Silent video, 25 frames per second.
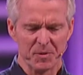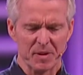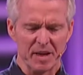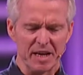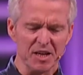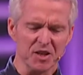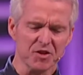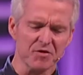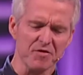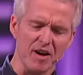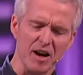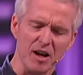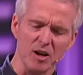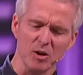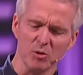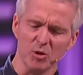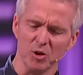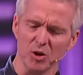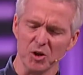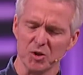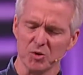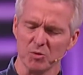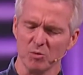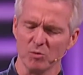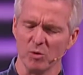His
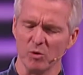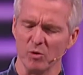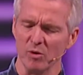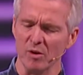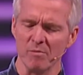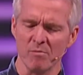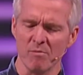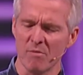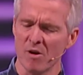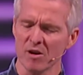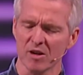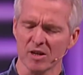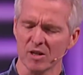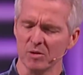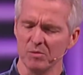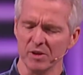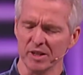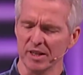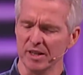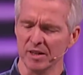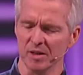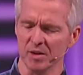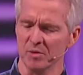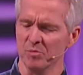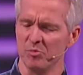followers were remarkably
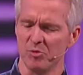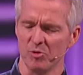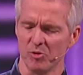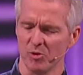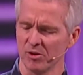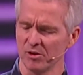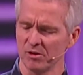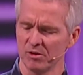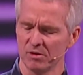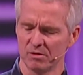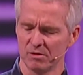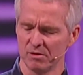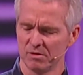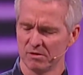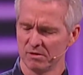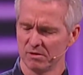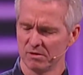unimportant.